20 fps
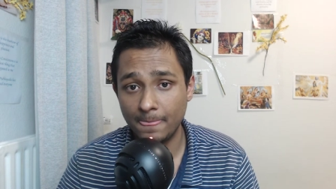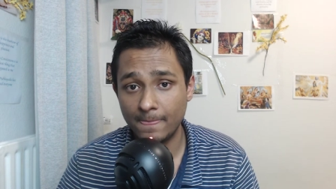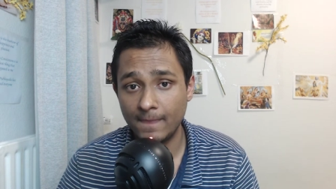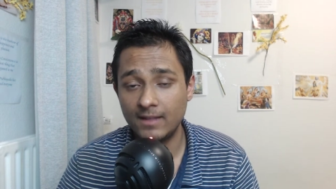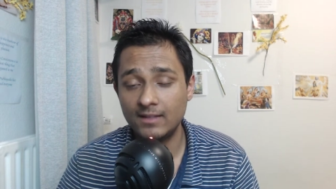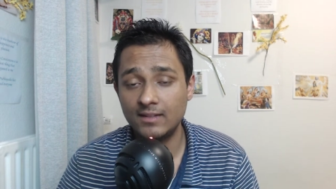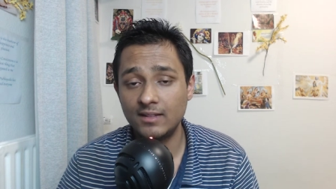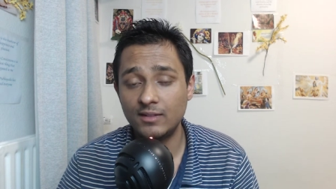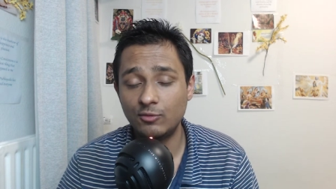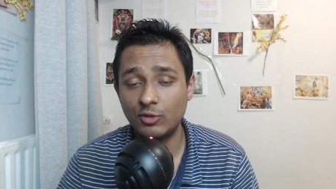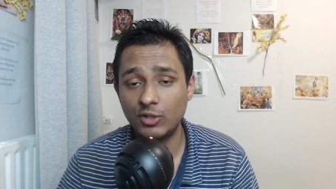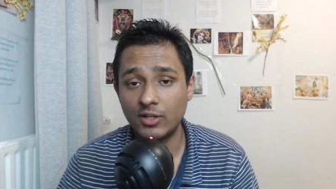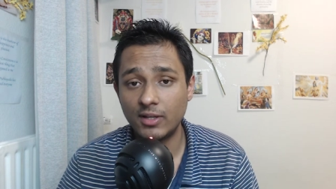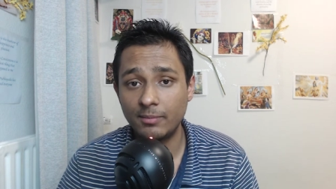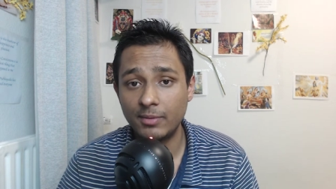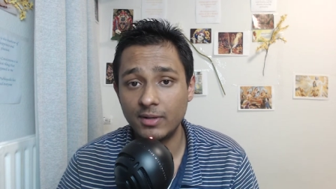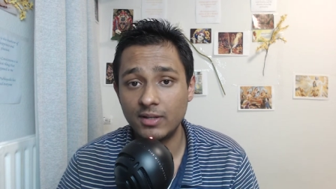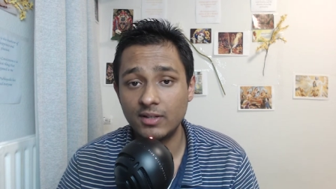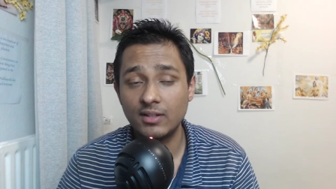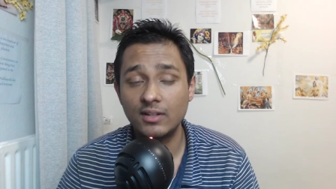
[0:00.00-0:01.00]
and then what
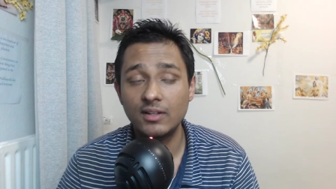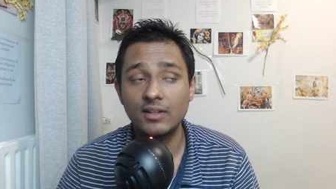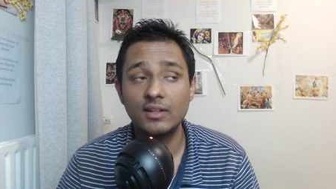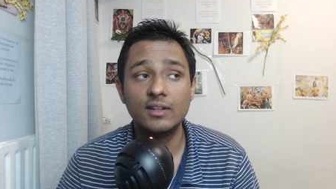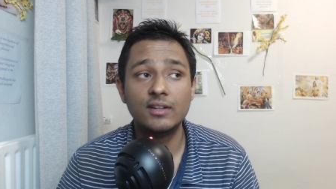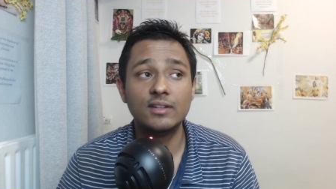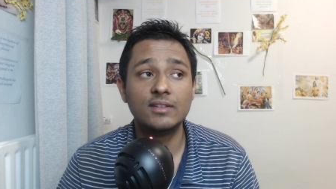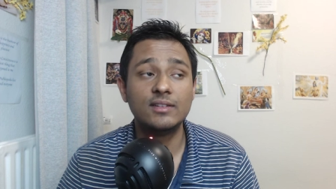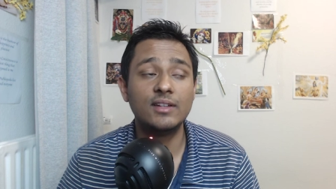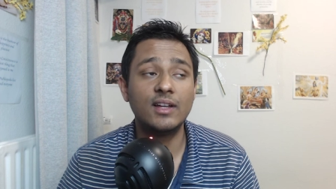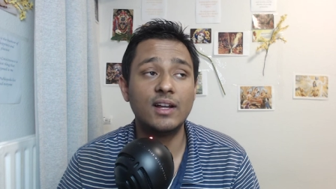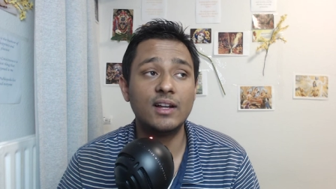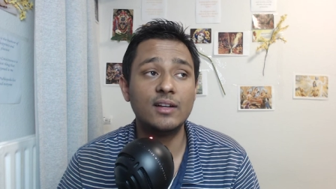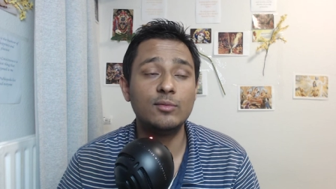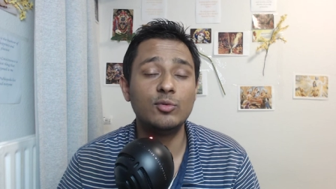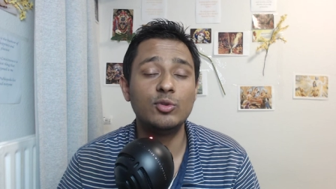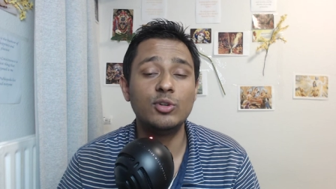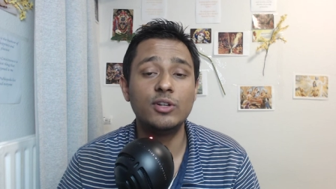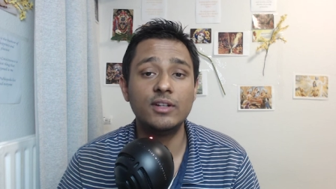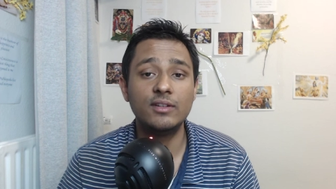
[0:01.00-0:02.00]
happened narad
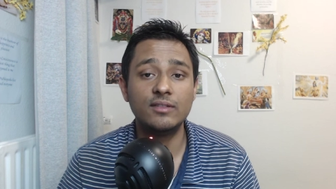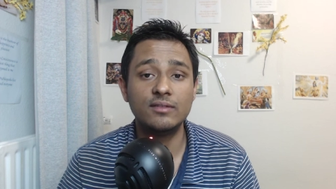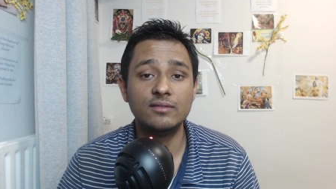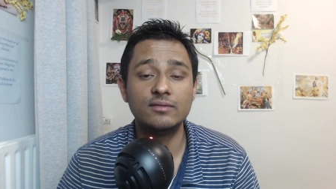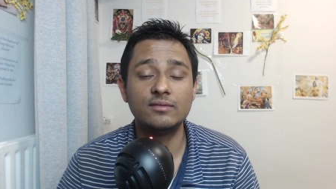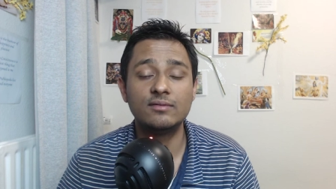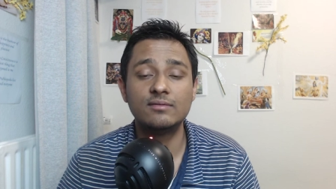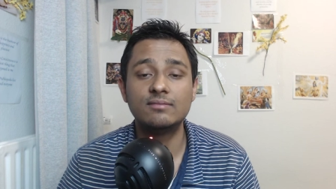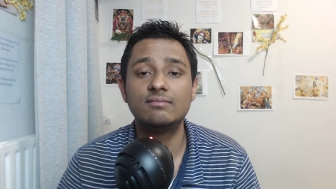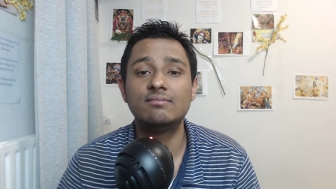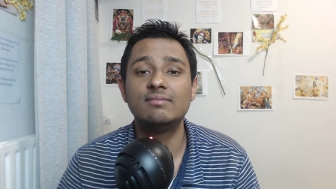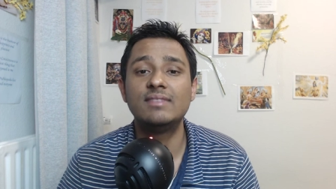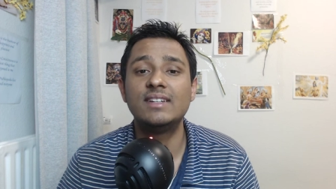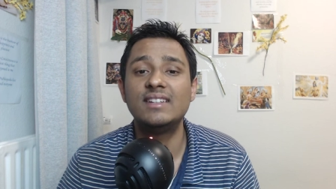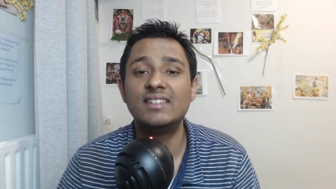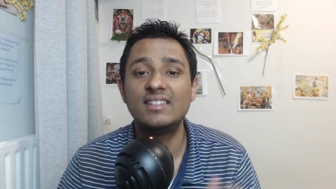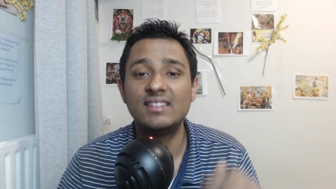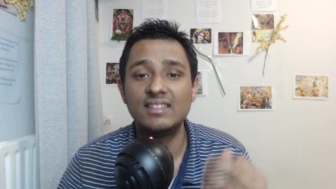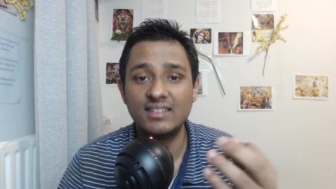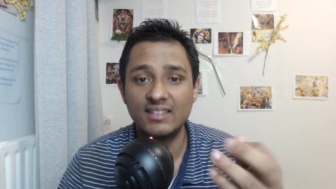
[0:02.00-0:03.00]
muni
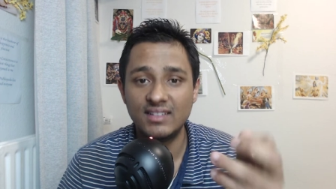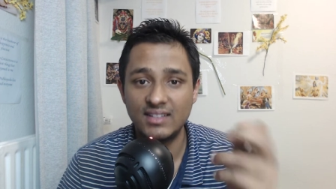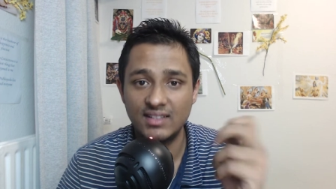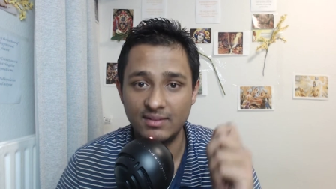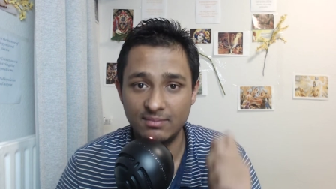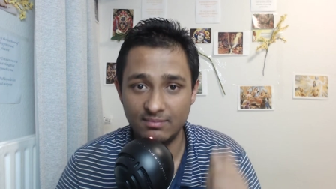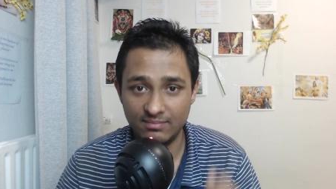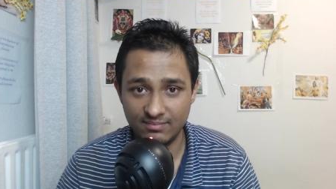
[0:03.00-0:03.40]
insisted him